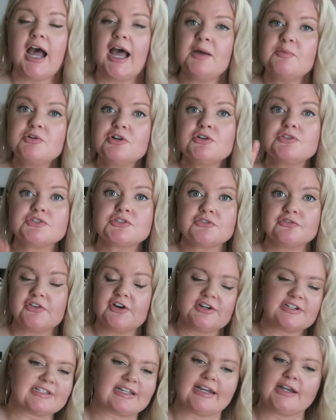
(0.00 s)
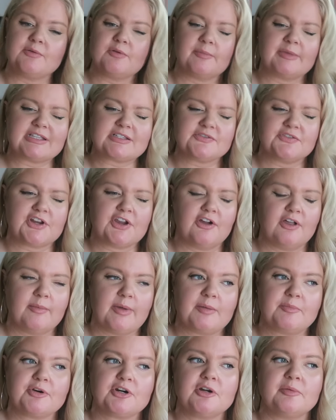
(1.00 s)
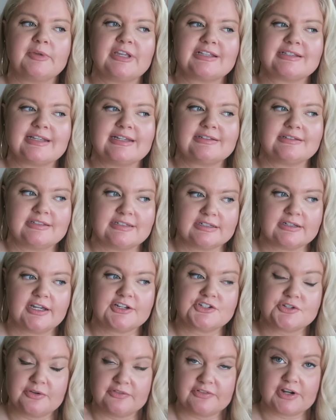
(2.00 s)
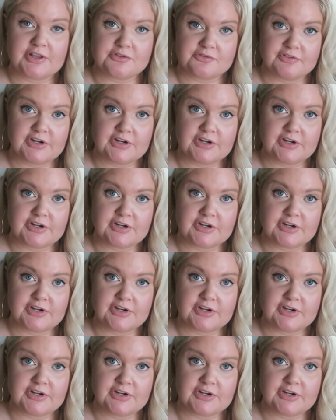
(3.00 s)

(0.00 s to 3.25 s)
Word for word: I will go so far as, and I don't want to make this video all about Pearl because I do have another